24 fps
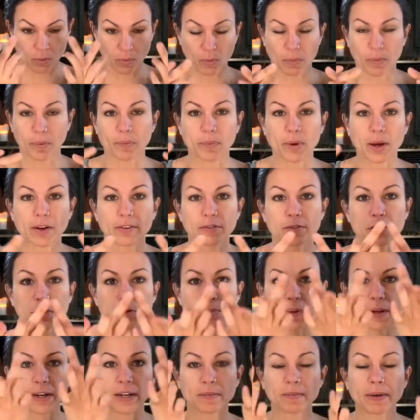kind of
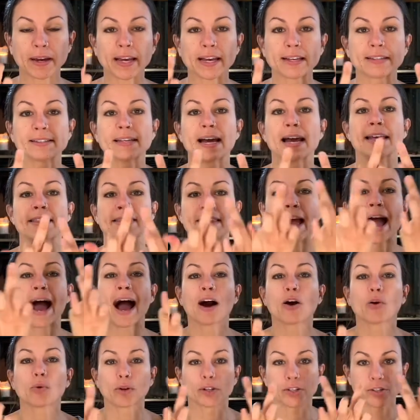spinning my hands in the
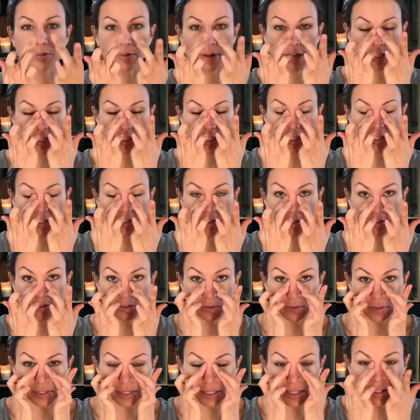outward direction. So
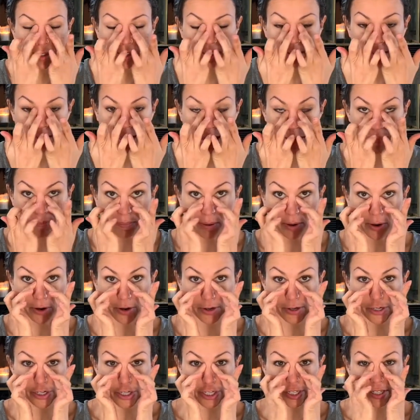it said that
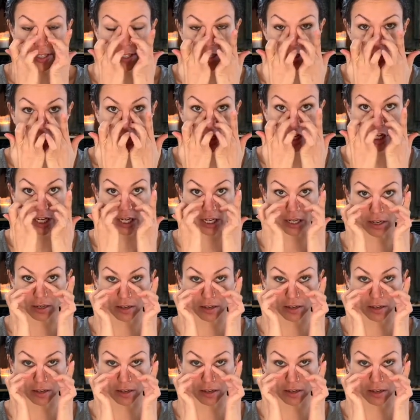purges chi.